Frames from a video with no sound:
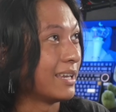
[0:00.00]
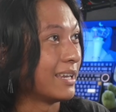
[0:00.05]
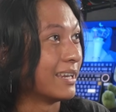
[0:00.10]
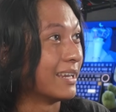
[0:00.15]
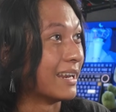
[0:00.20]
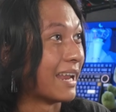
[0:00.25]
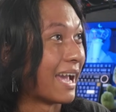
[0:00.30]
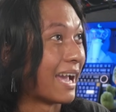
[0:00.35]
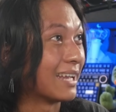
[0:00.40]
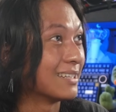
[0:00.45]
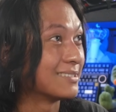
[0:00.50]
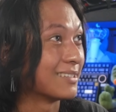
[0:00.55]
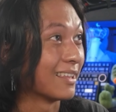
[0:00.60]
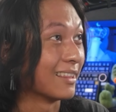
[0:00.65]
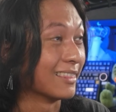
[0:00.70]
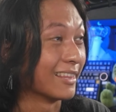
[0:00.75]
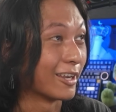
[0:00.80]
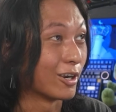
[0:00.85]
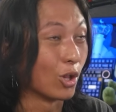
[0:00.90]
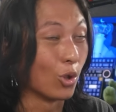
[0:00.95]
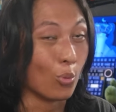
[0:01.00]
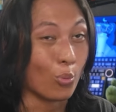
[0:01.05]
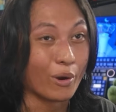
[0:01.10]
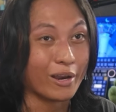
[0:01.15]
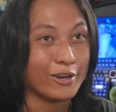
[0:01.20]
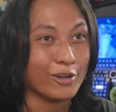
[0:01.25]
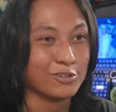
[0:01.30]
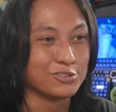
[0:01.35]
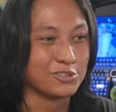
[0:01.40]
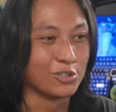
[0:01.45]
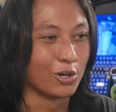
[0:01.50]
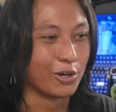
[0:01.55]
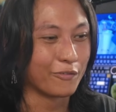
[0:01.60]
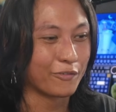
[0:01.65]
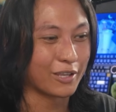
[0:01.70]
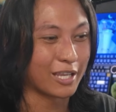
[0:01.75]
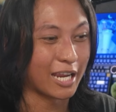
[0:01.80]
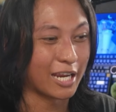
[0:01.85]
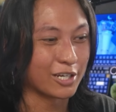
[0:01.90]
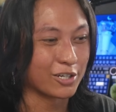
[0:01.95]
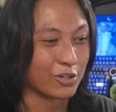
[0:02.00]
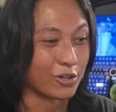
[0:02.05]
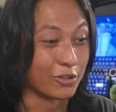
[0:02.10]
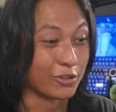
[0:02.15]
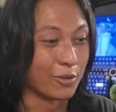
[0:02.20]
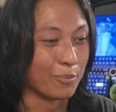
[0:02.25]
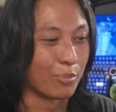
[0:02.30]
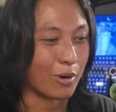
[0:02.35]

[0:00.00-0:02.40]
It adds a little Windows notification on